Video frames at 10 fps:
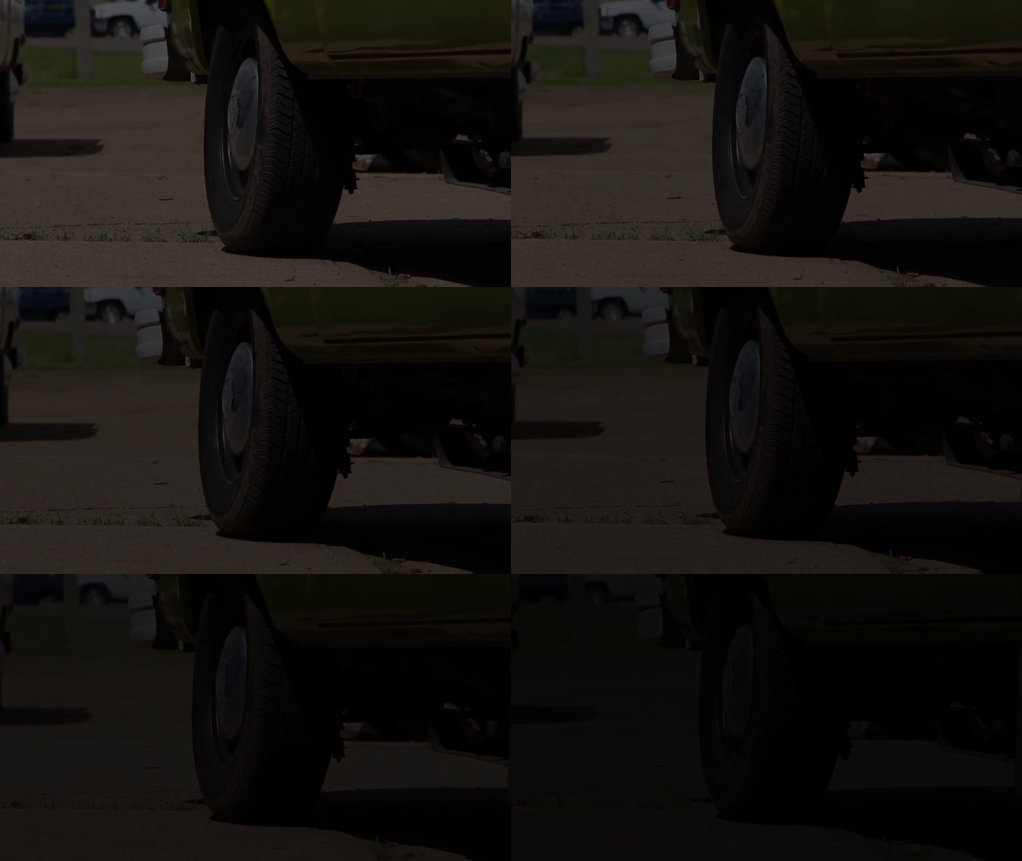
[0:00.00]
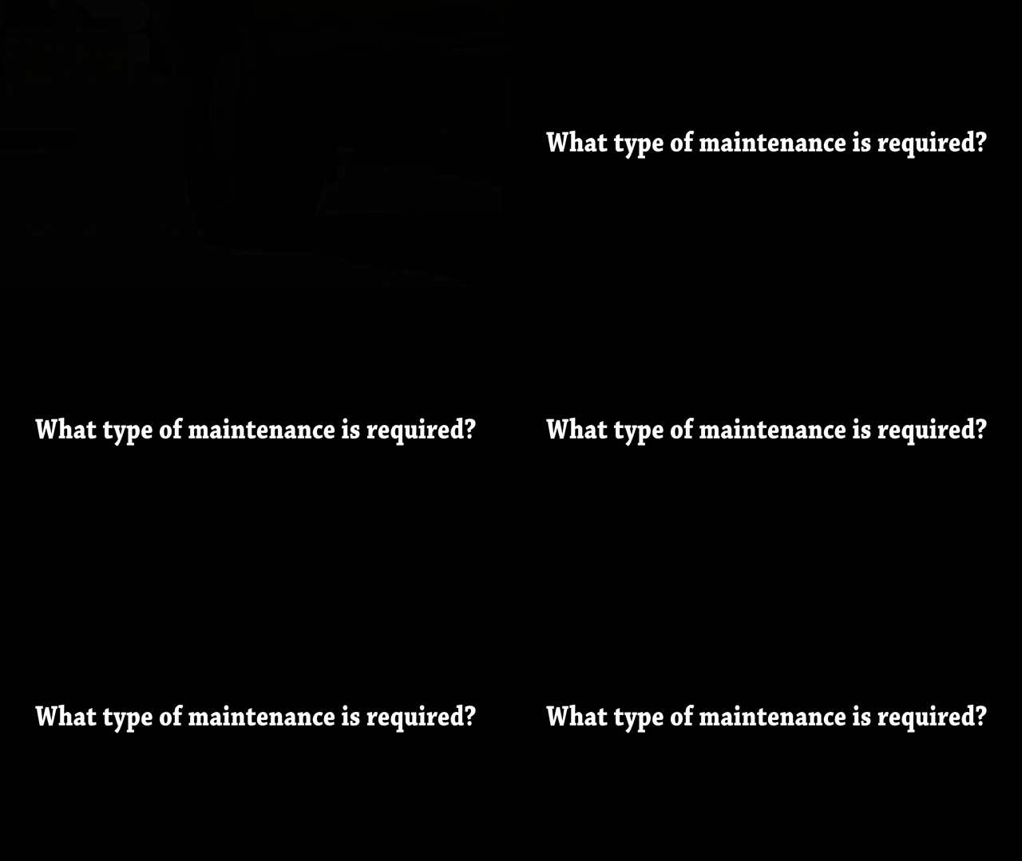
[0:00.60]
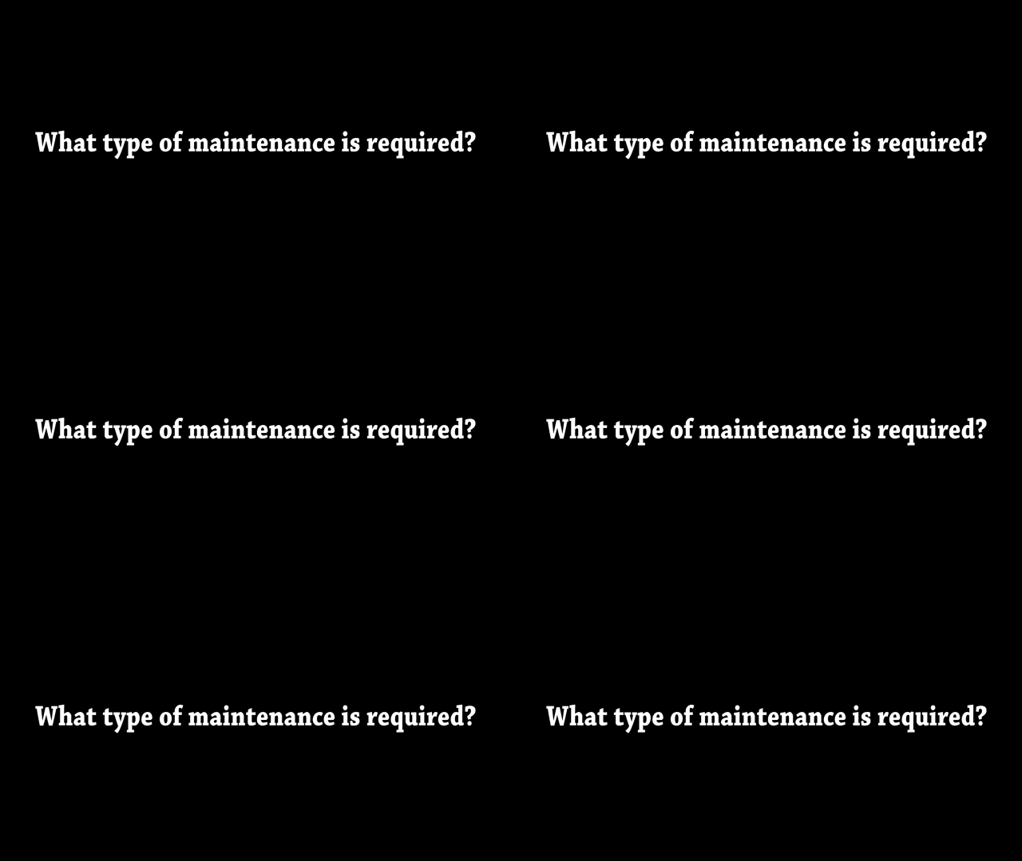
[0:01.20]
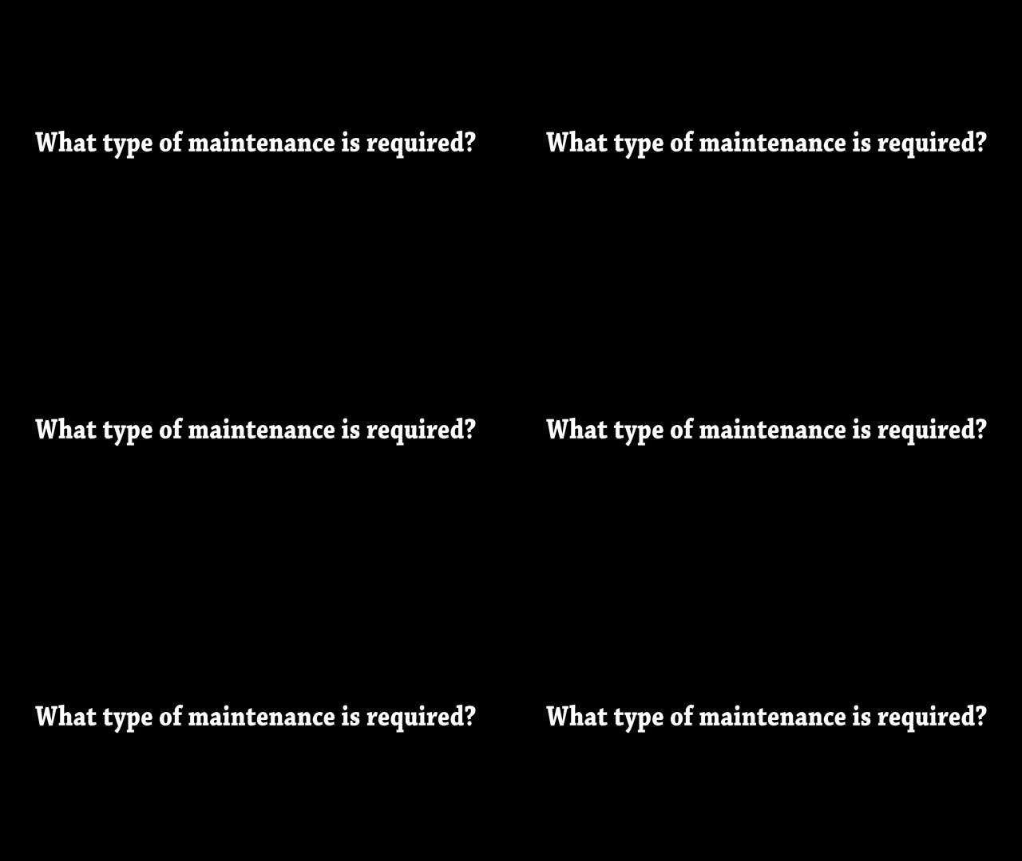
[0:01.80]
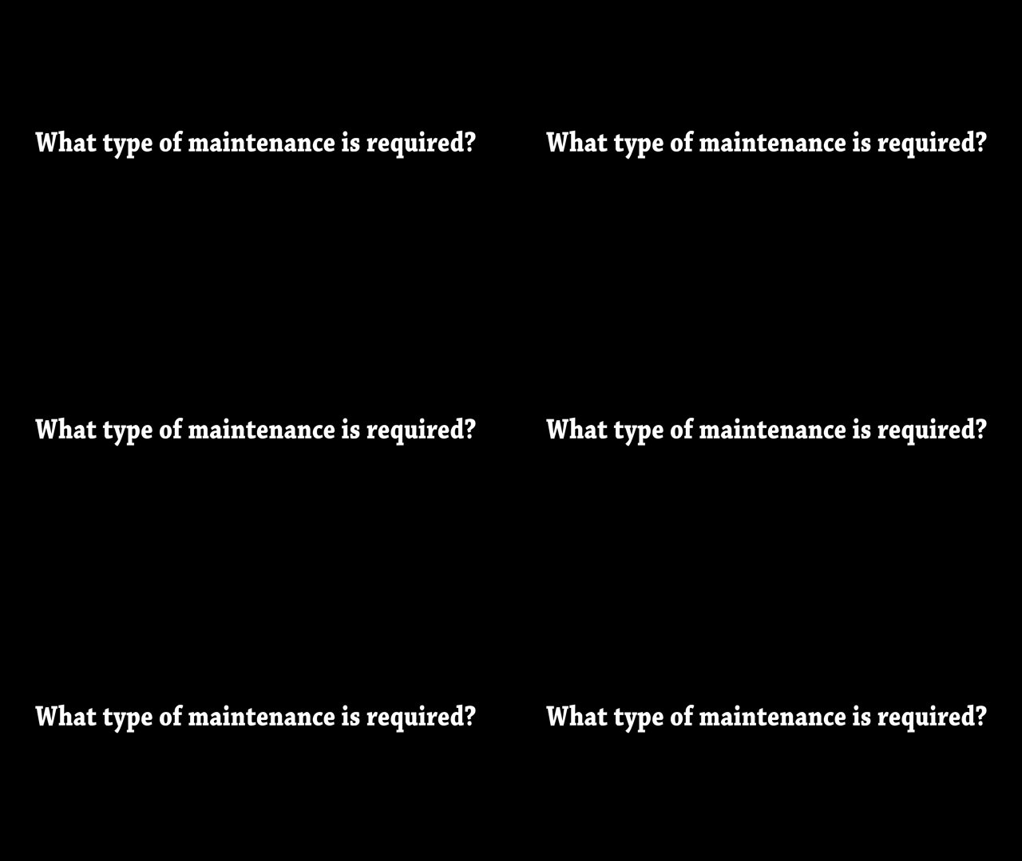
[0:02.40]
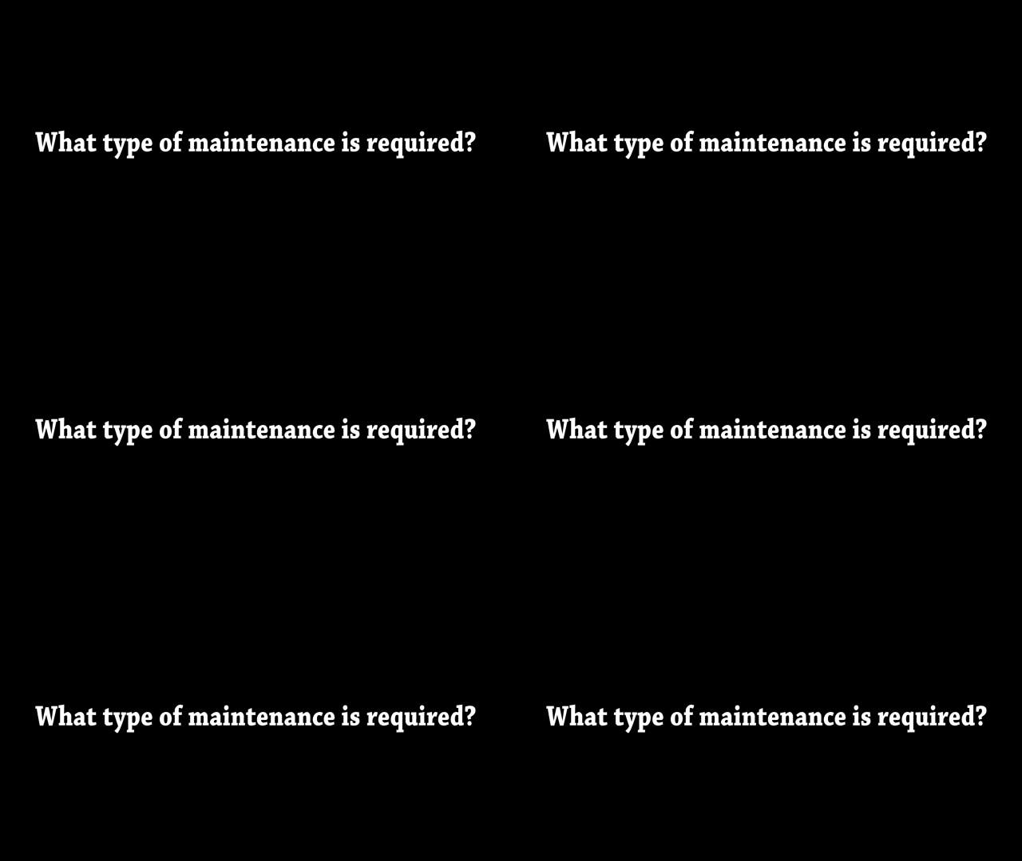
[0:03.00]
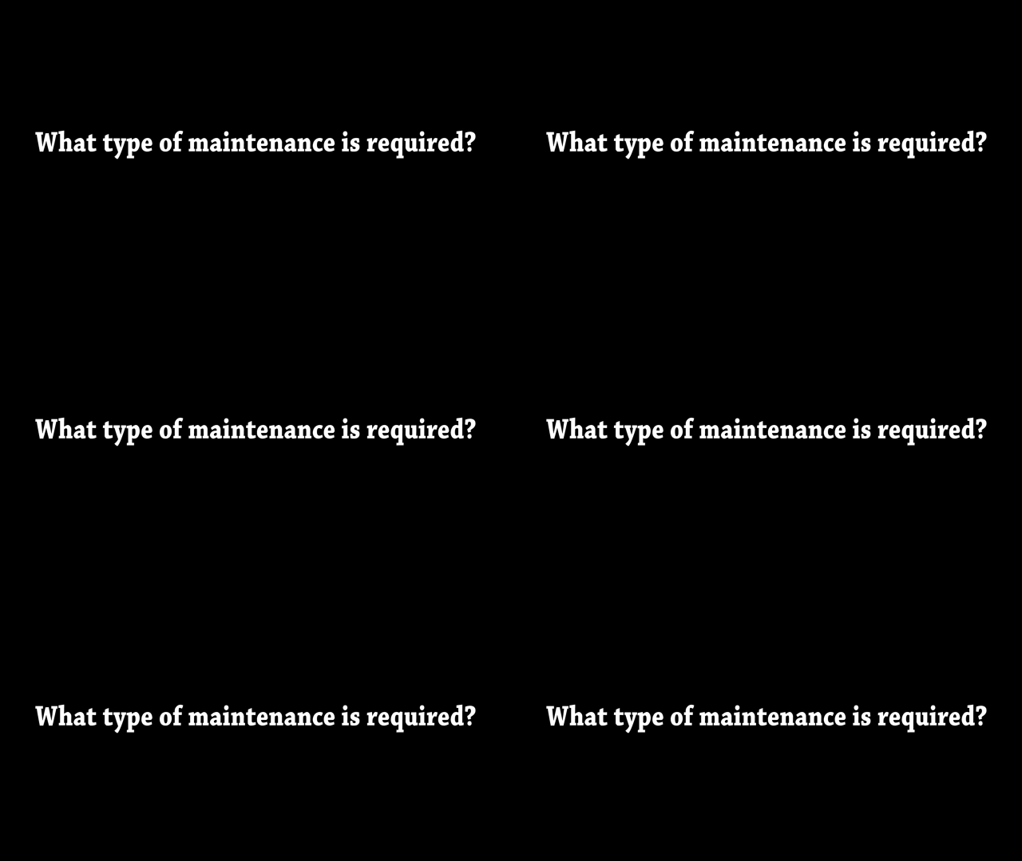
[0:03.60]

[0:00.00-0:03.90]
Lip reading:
(no speaker visible)